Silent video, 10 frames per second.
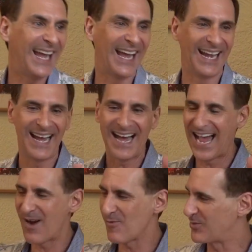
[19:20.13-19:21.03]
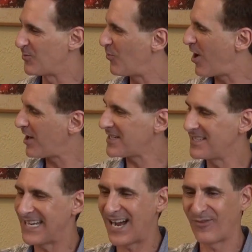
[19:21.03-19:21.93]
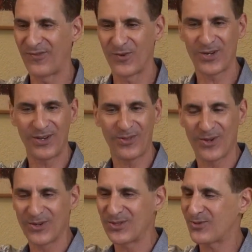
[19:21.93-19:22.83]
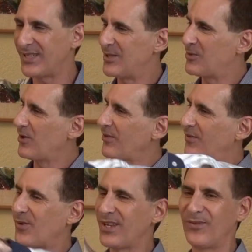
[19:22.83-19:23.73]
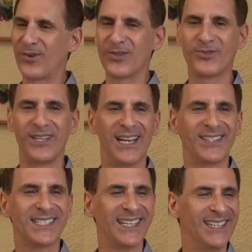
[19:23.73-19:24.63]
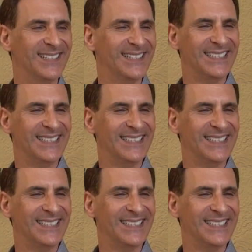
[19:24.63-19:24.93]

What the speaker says: And I was walking down 43rd Street toward 44th Street, and I was singing,